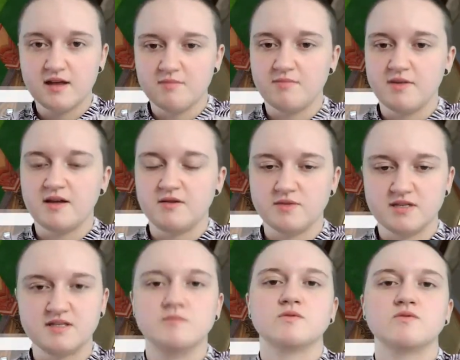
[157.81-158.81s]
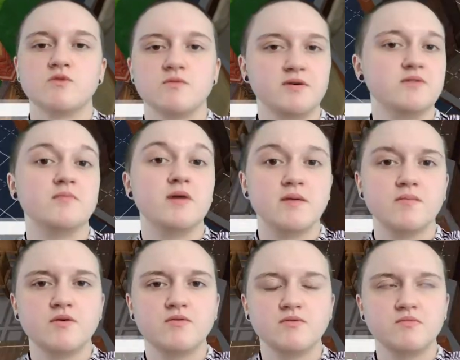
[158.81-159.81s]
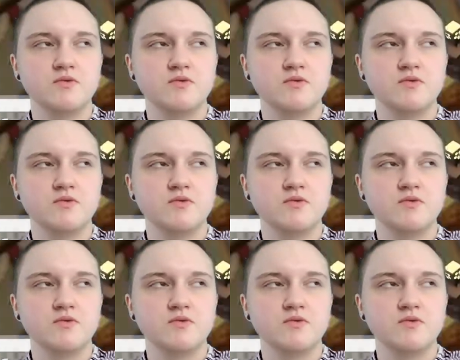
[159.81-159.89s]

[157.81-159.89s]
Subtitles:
combined with The Sims 4 build buy mode